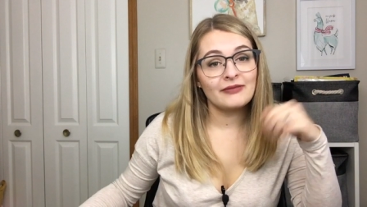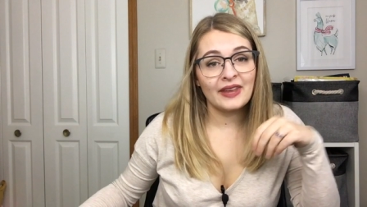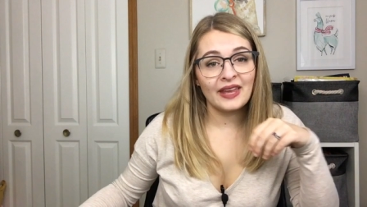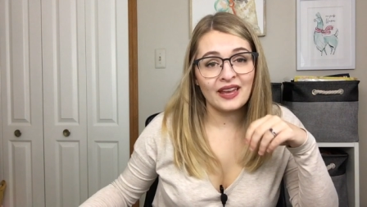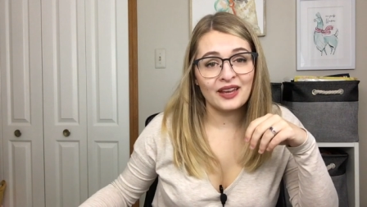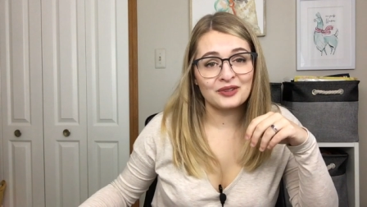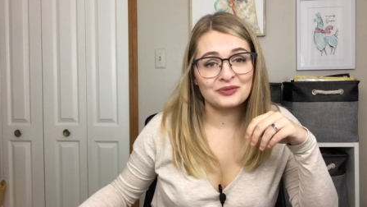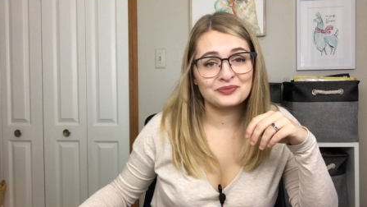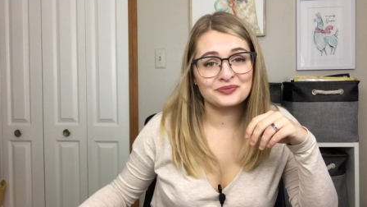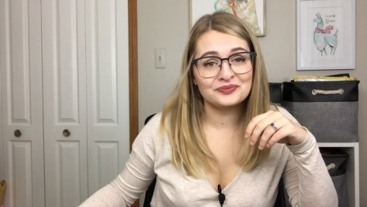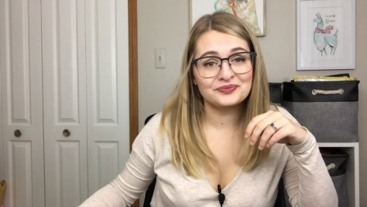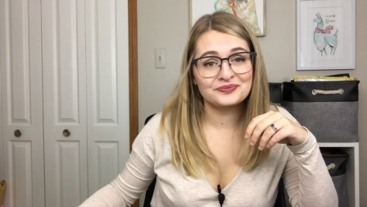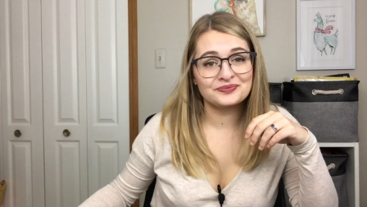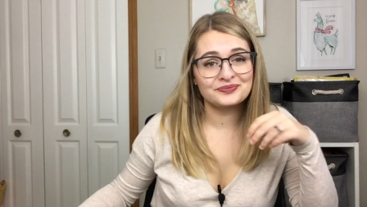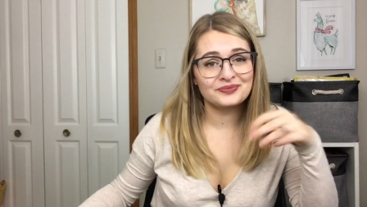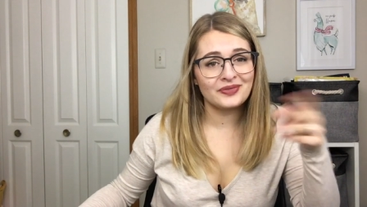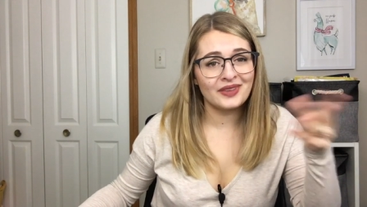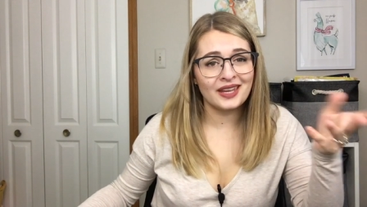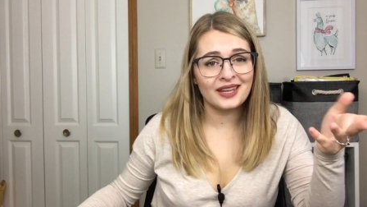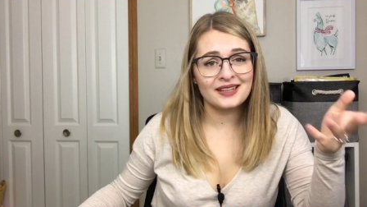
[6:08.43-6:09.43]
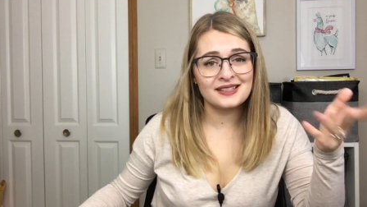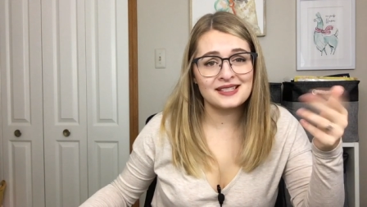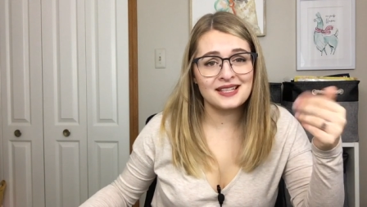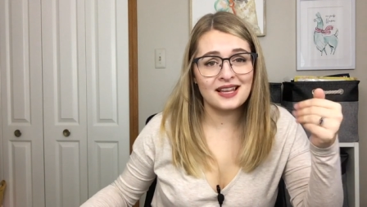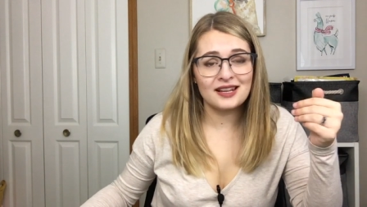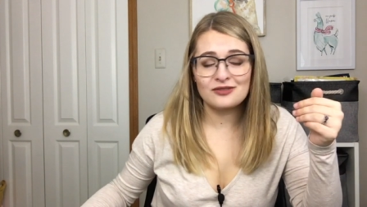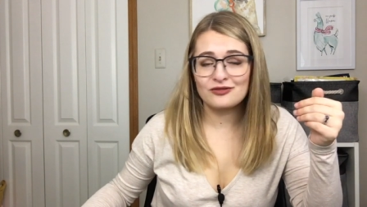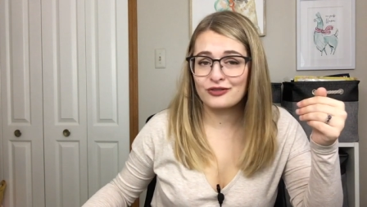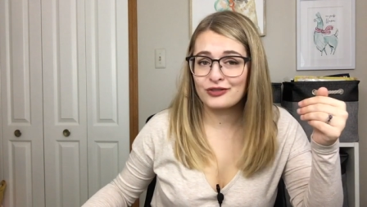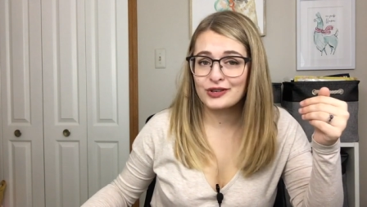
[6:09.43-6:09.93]
Yeah, like I
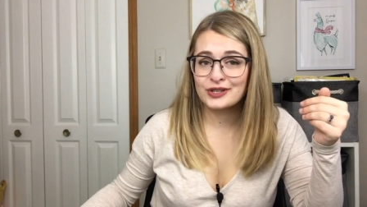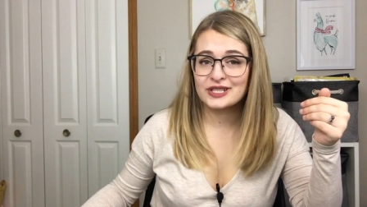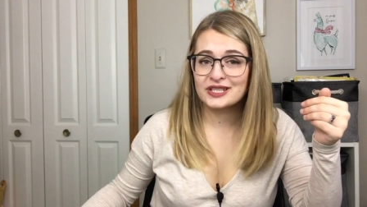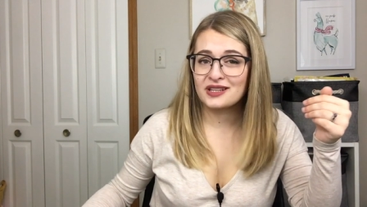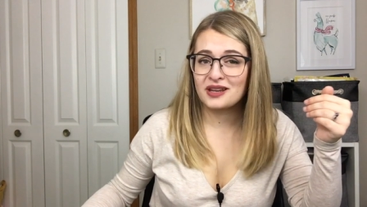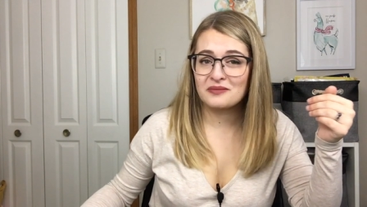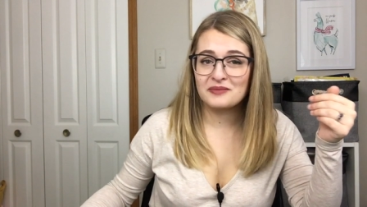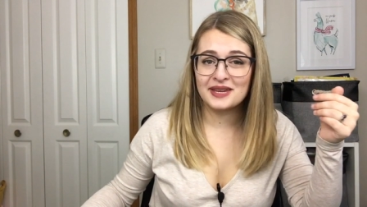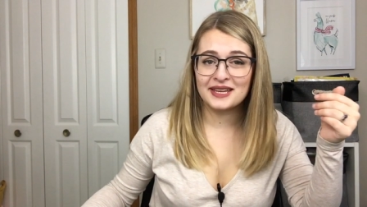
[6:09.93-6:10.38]
said, first time